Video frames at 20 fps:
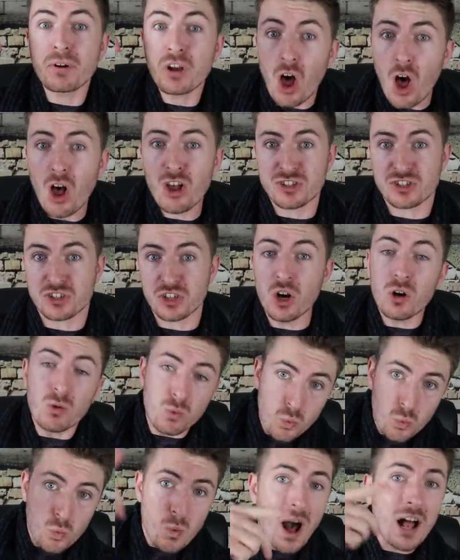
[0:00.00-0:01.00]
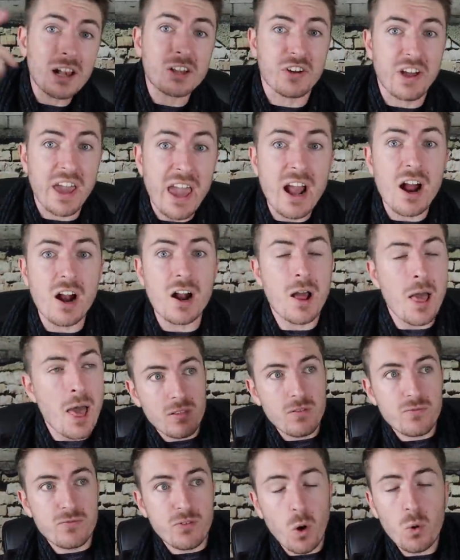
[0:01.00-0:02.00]
but also, while you're here,
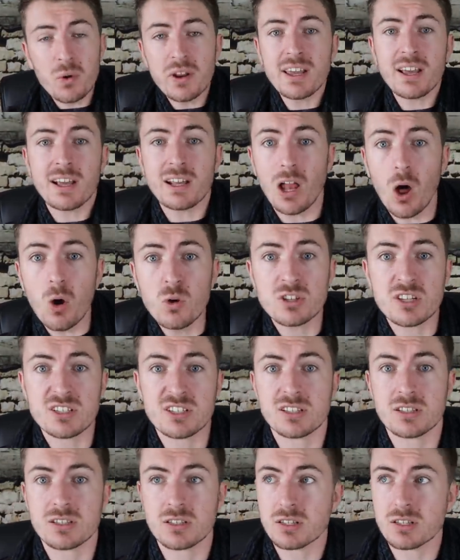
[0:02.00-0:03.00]
voting closes